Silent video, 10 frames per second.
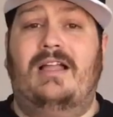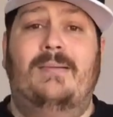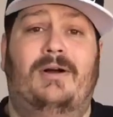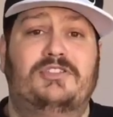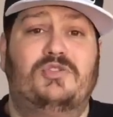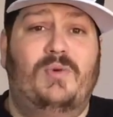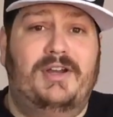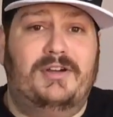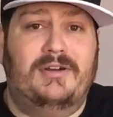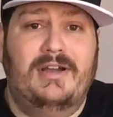I'm on
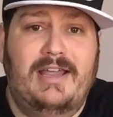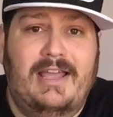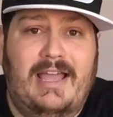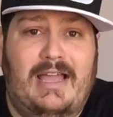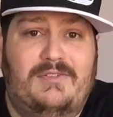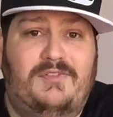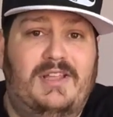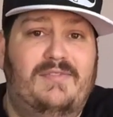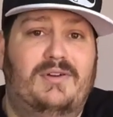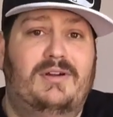Twitter at
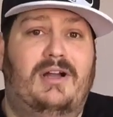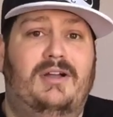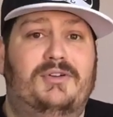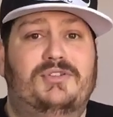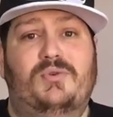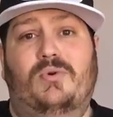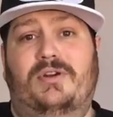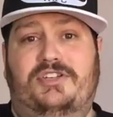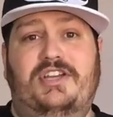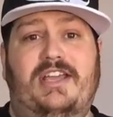flavor
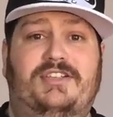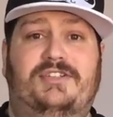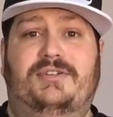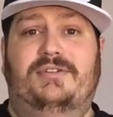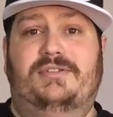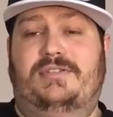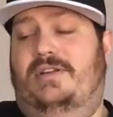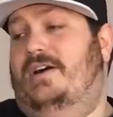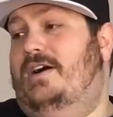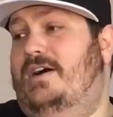underscore chasers.
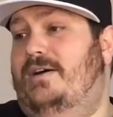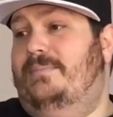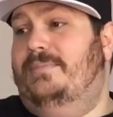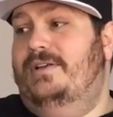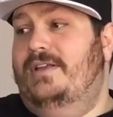Um,